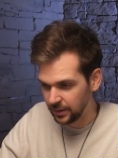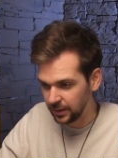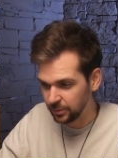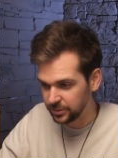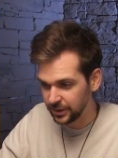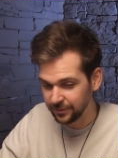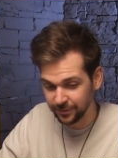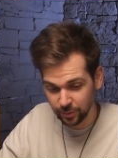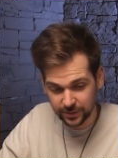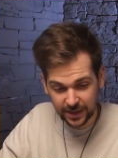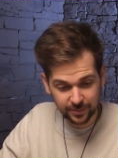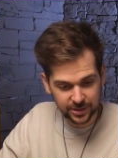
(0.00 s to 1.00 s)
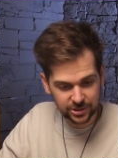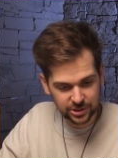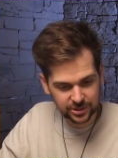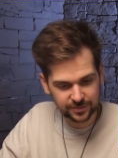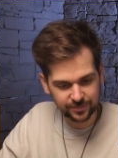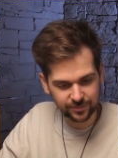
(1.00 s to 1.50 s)
I will take four
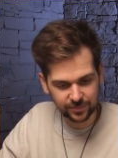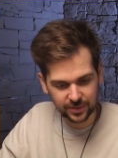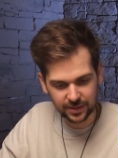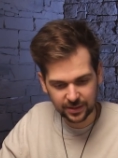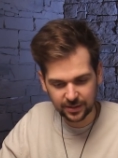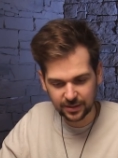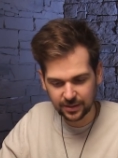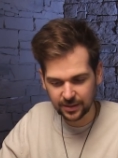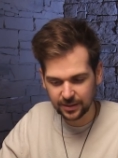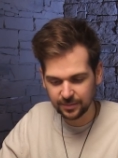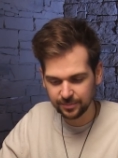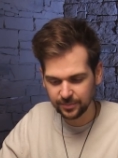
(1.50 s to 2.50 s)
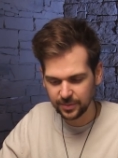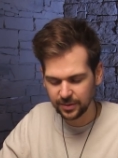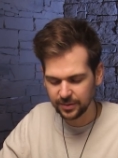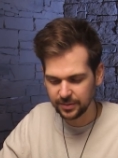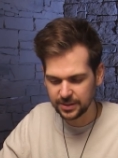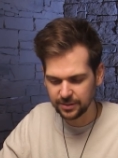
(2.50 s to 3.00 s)
damage. Yeah. Um,
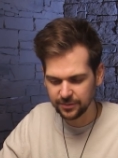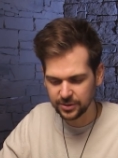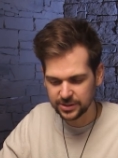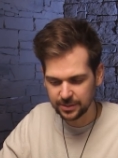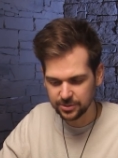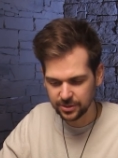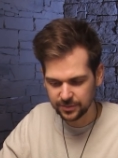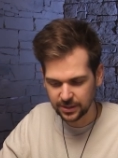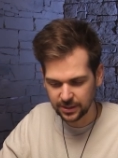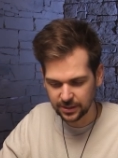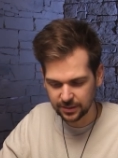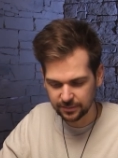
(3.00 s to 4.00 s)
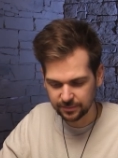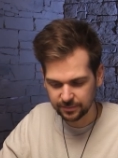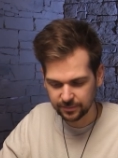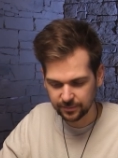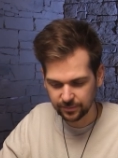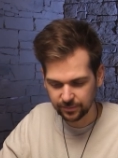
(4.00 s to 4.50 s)
uh, is that the first damage I've taken?
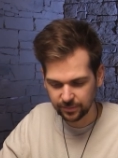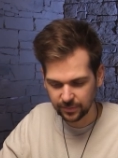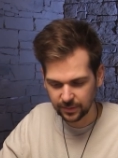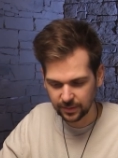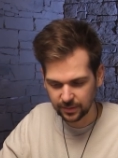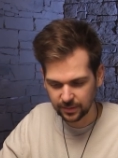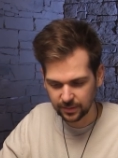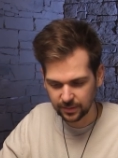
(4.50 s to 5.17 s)
Yes, it is.